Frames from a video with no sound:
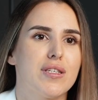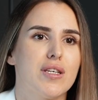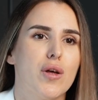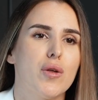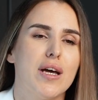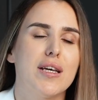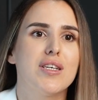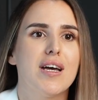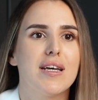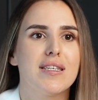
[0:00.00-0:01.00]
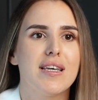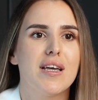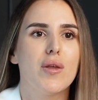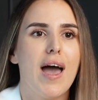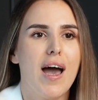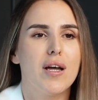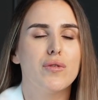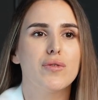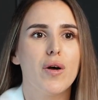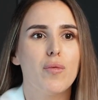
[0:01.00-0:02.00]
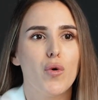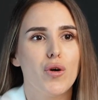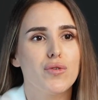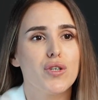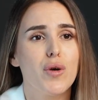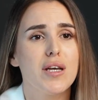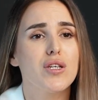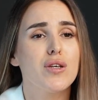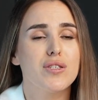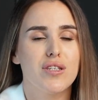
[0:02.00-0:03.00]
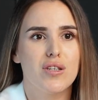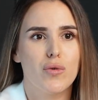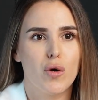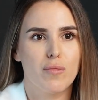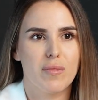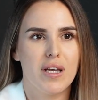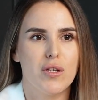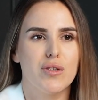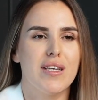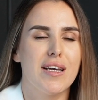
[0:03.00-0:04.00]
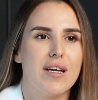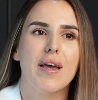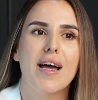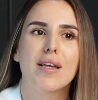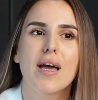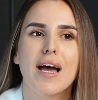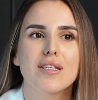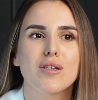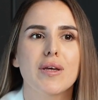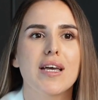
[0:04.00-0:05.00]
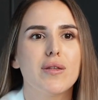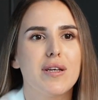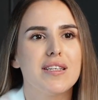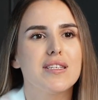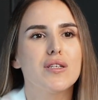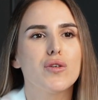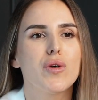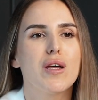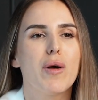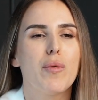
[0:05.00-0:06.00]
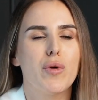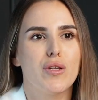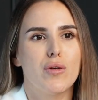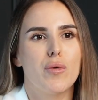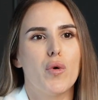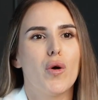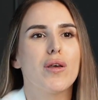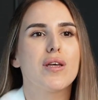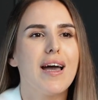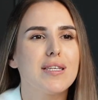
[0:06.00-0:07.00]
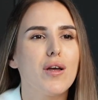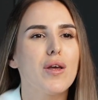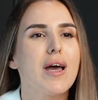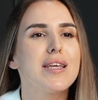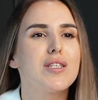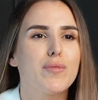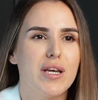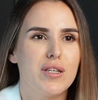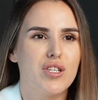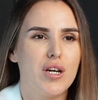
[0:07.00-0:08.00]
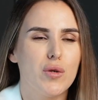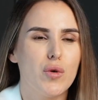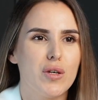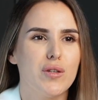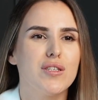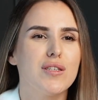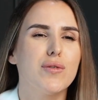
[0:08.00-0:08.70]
So in a JSC, you have a board of directors, or BOD, and there has to be at least 3 members on the board, and they're elected by the shareholders.